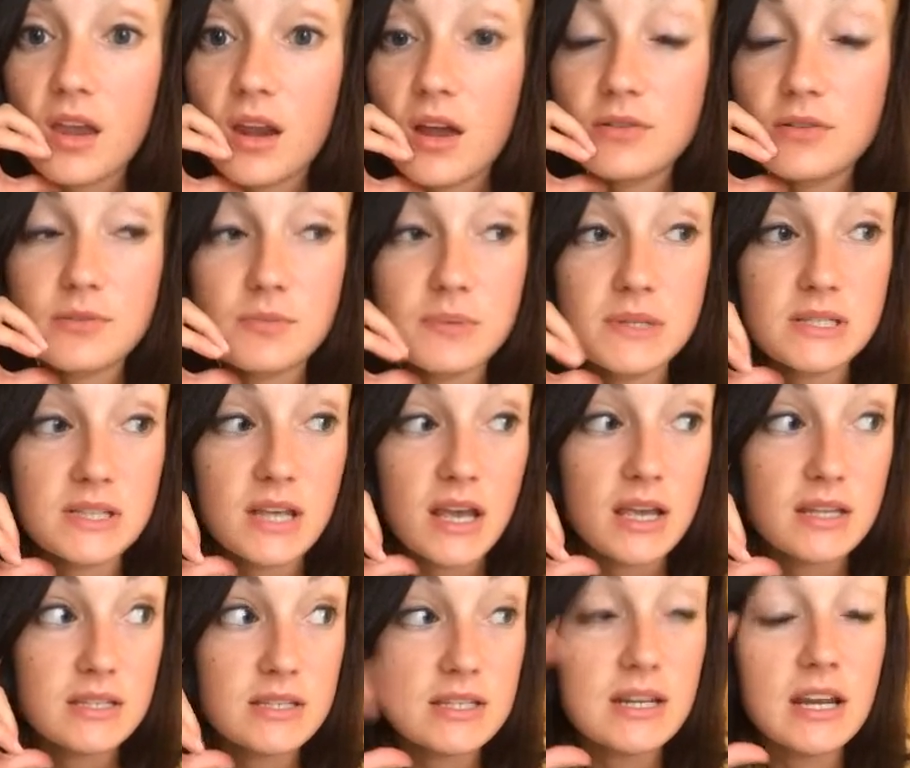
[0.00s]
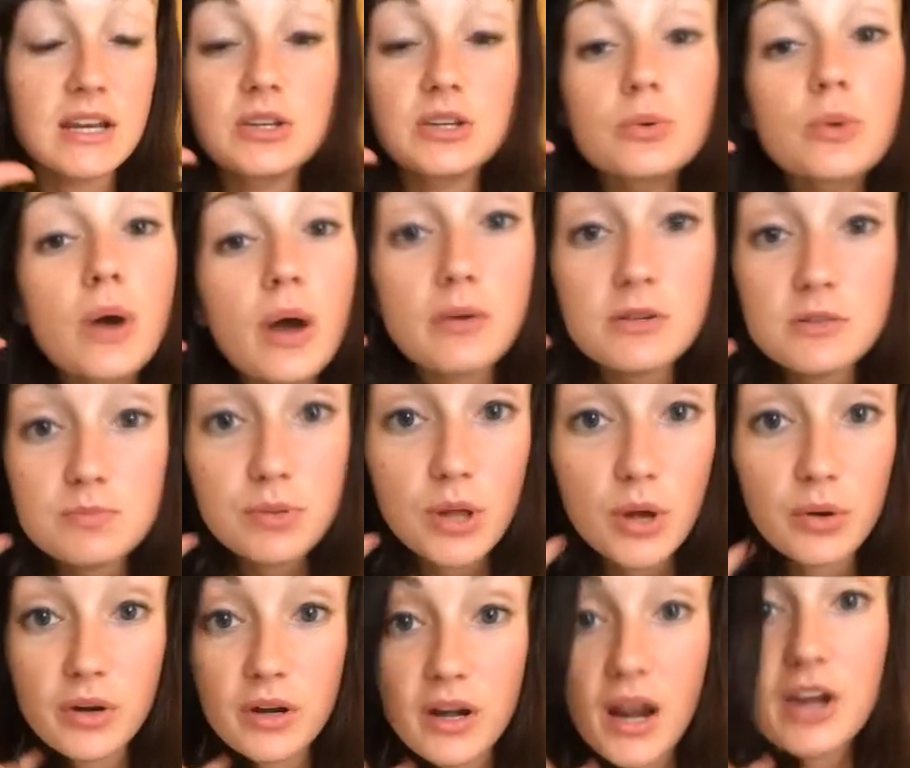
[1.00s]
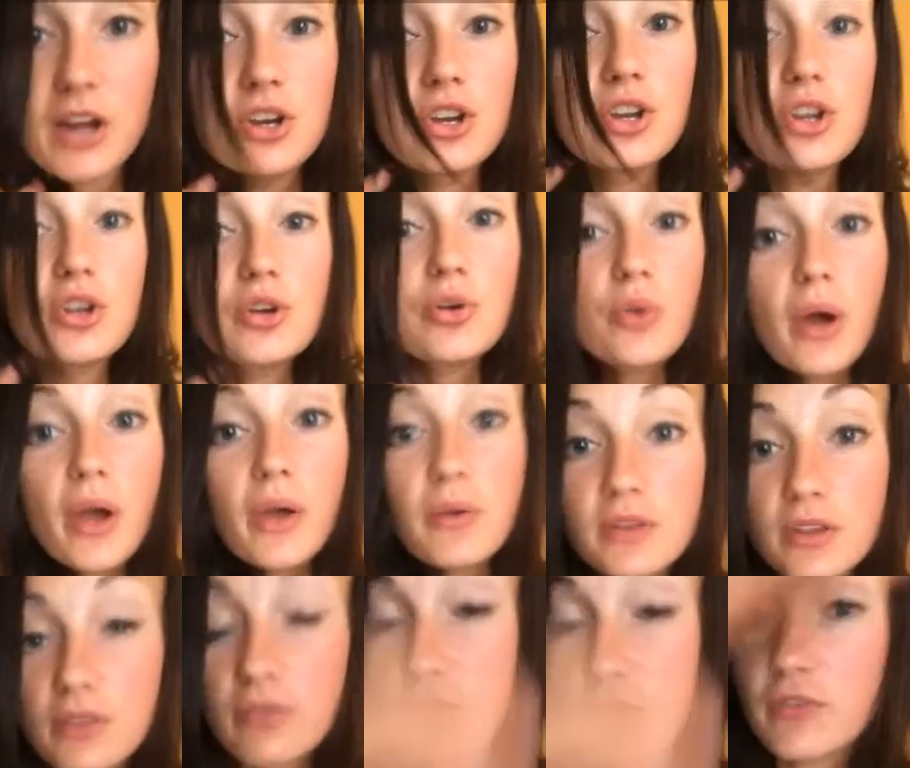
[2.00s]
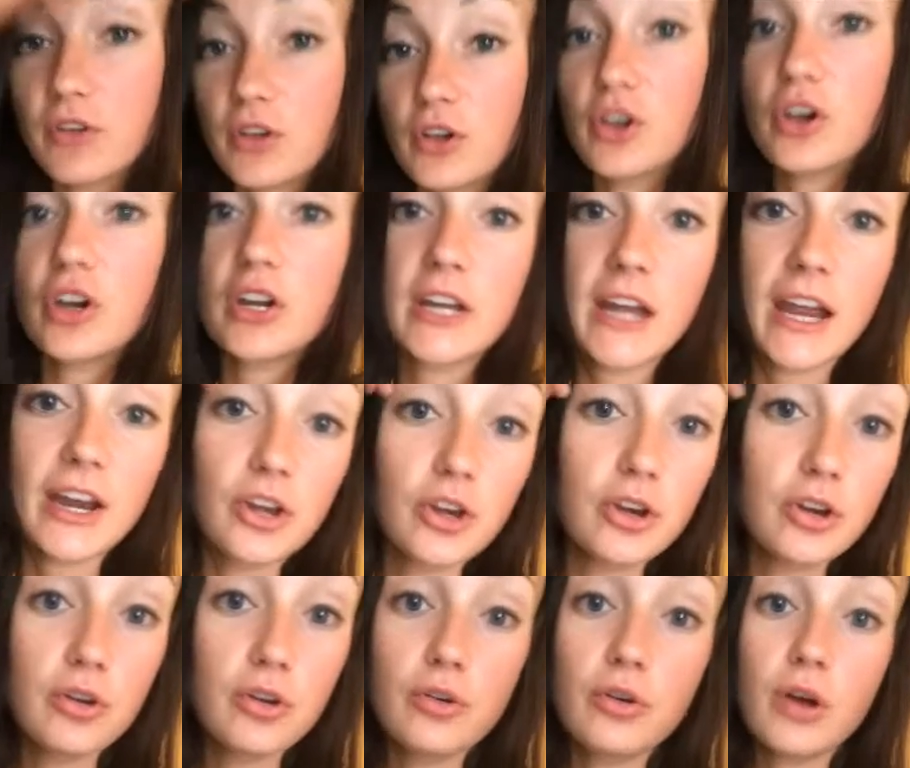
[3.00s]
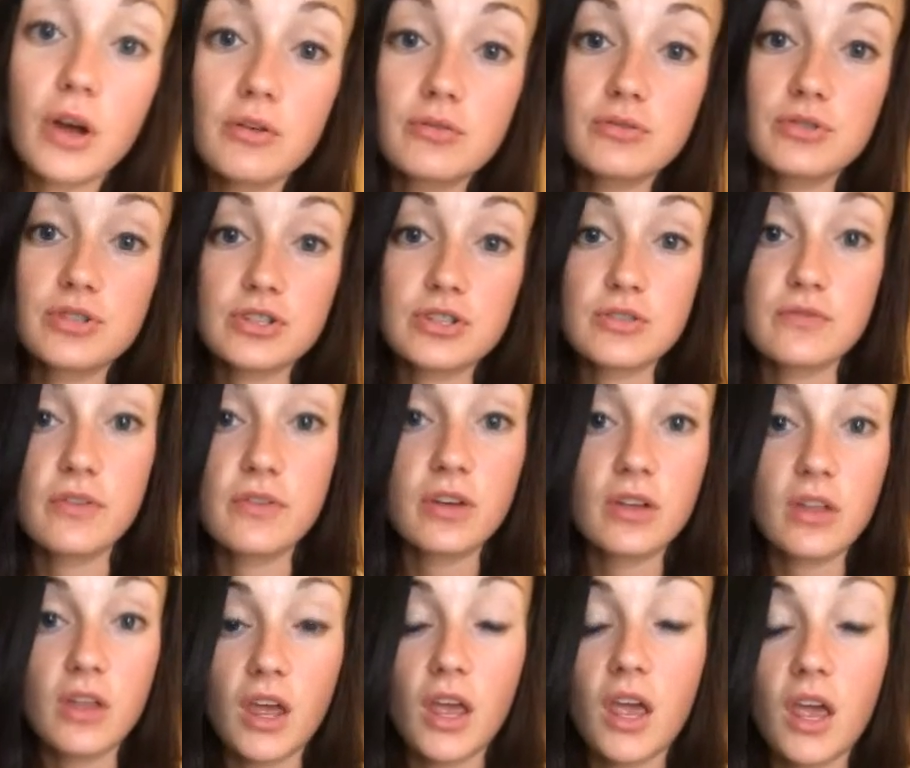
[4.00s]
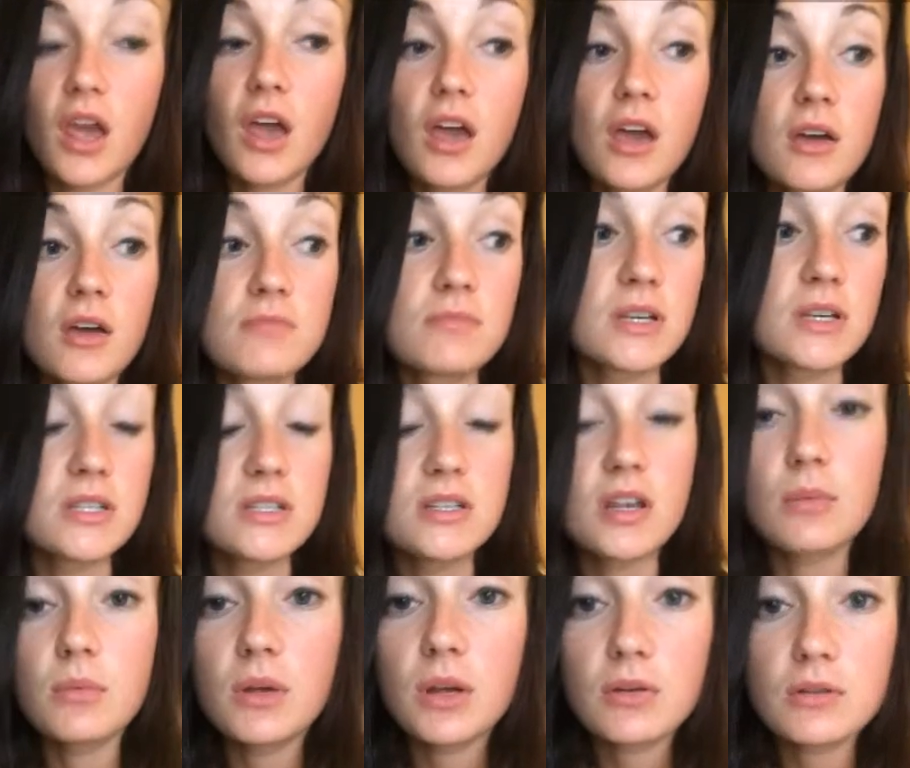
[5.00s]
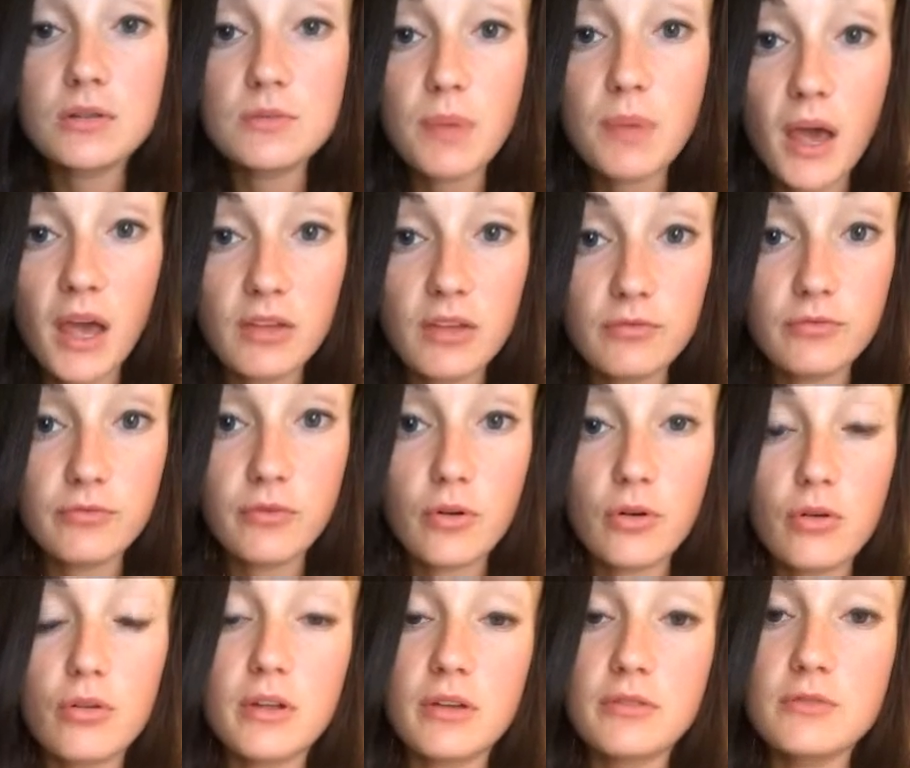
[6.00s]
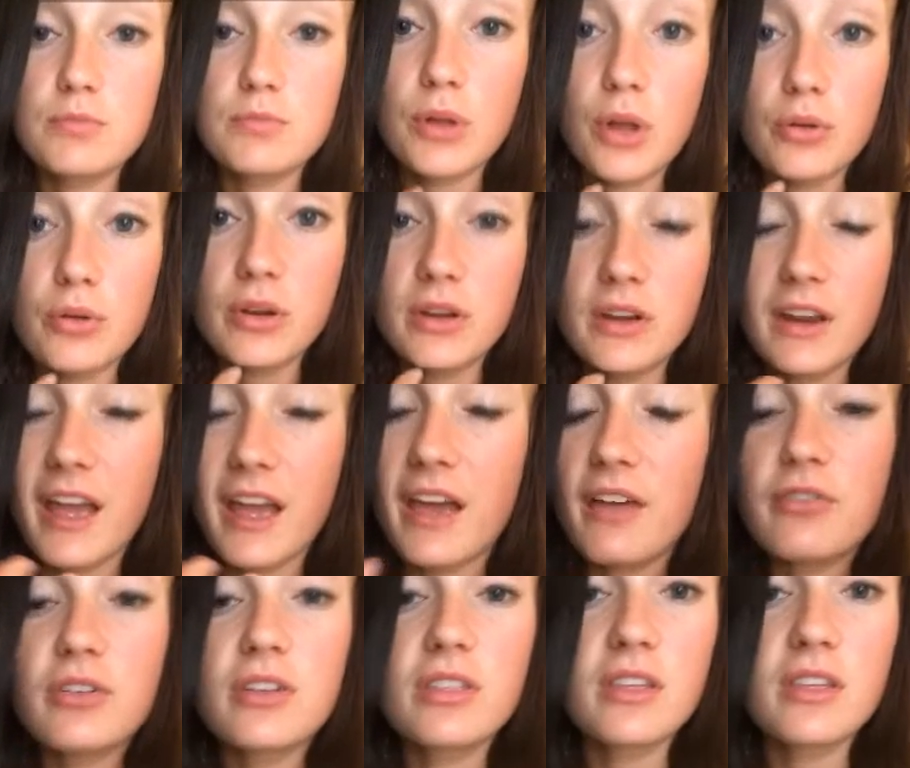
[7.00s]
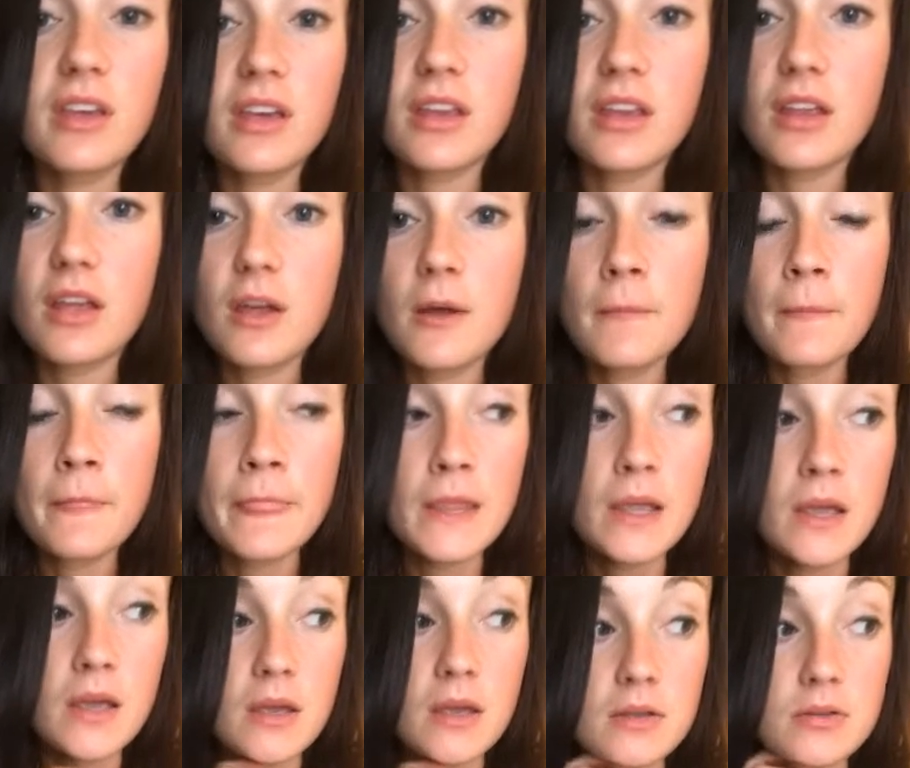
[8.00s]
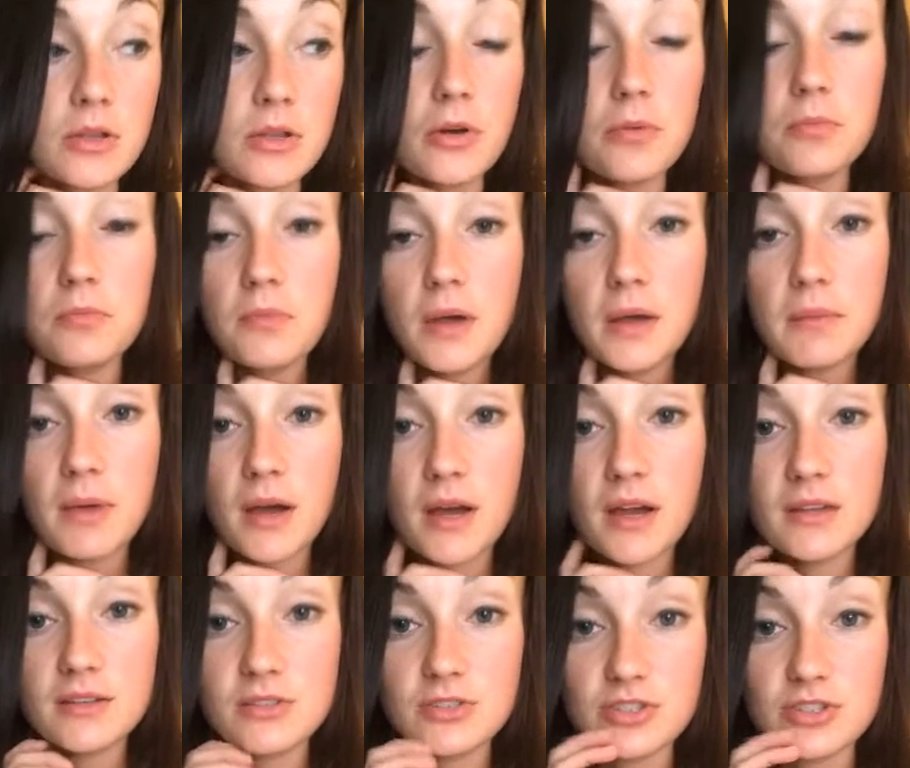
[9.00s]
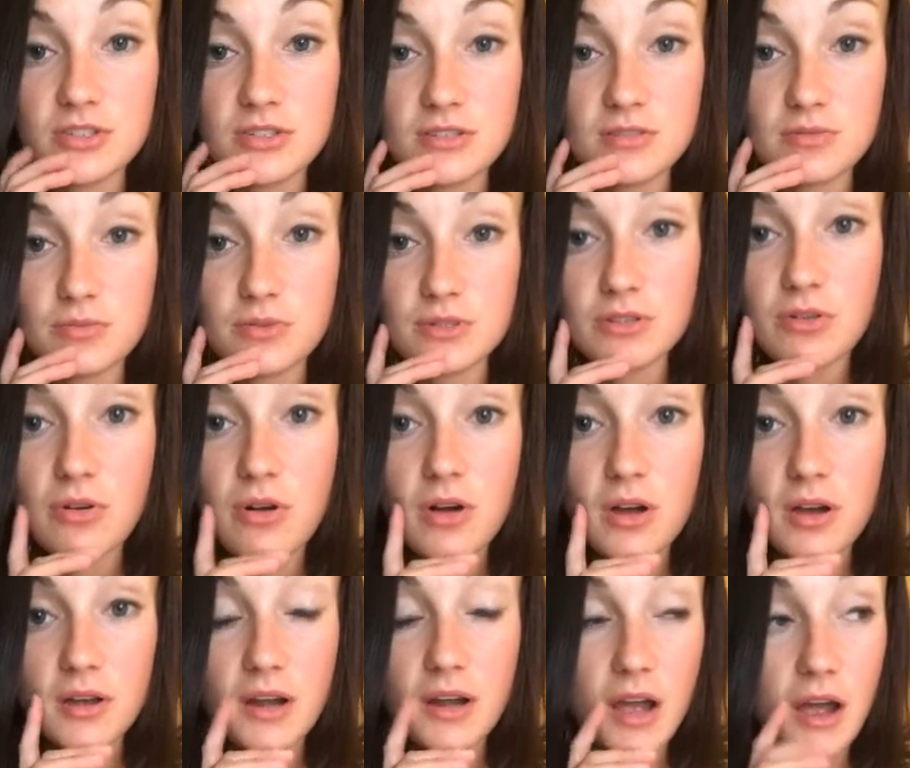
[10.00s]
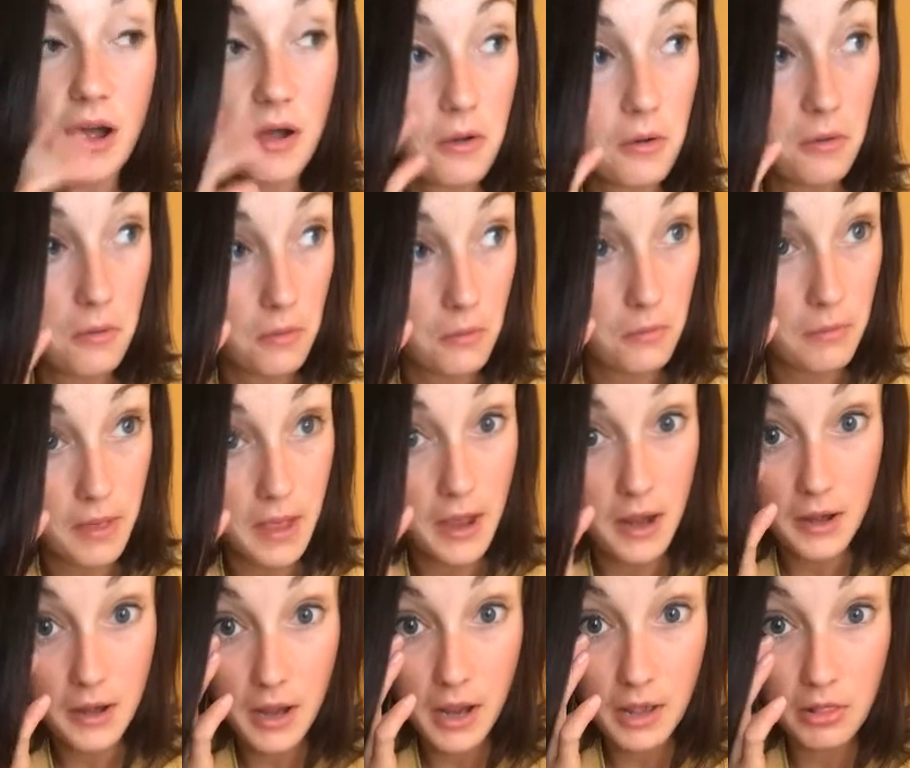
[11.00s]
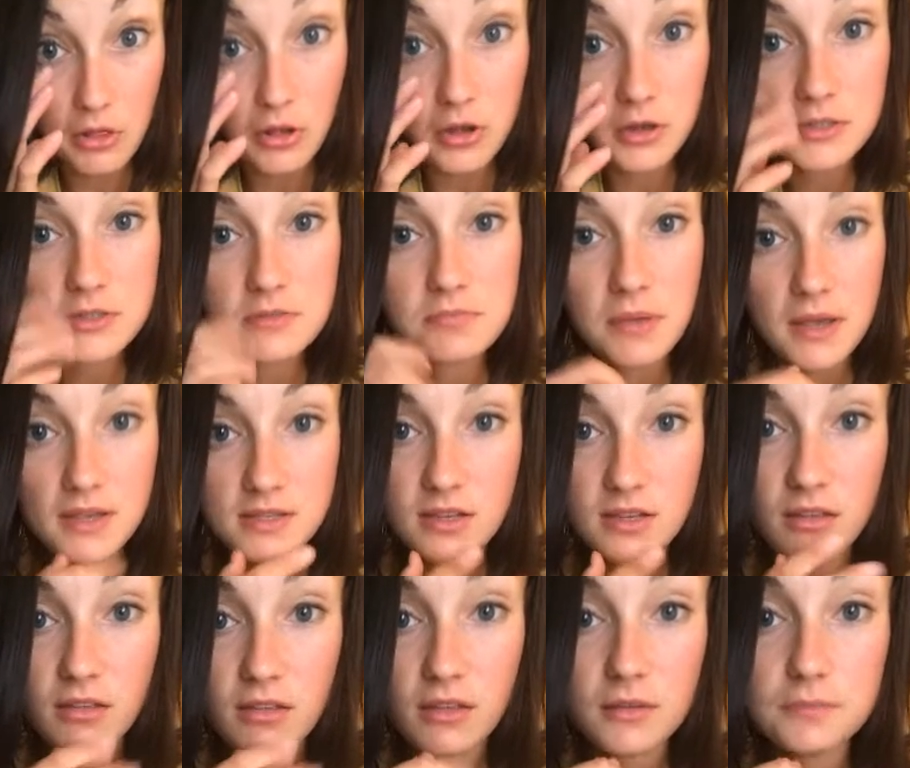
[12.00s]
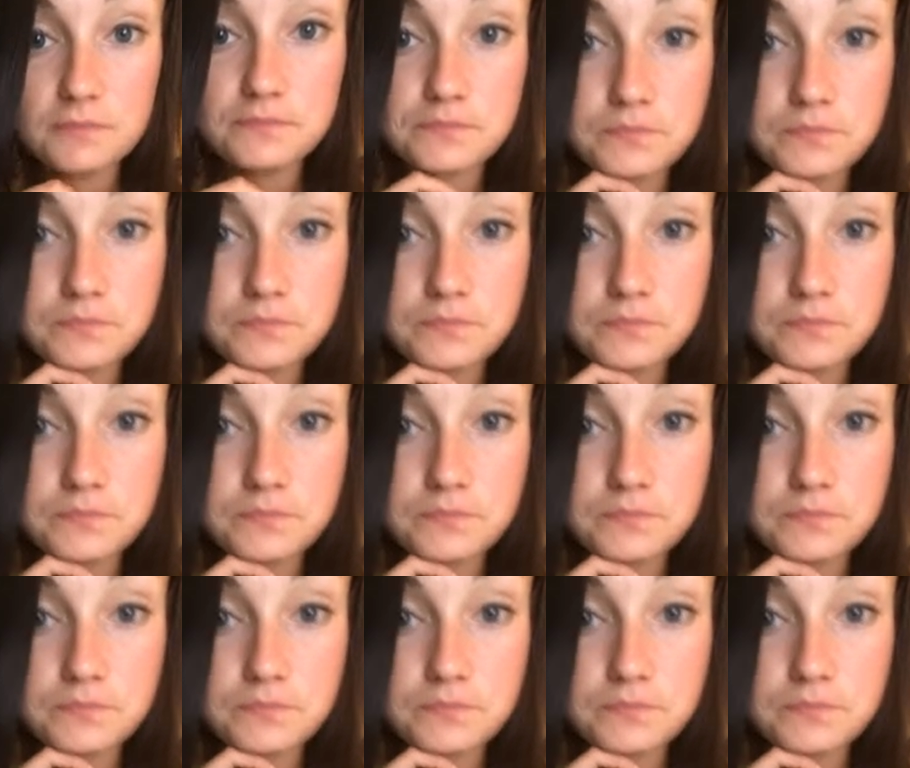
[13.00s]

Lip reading: I was upset and I knew I was bloated. I knew I didn't feel good and I knew I was just like my stomach was painful and I was bloated and everything. And nope, my mind just was on how bad I looked, basically.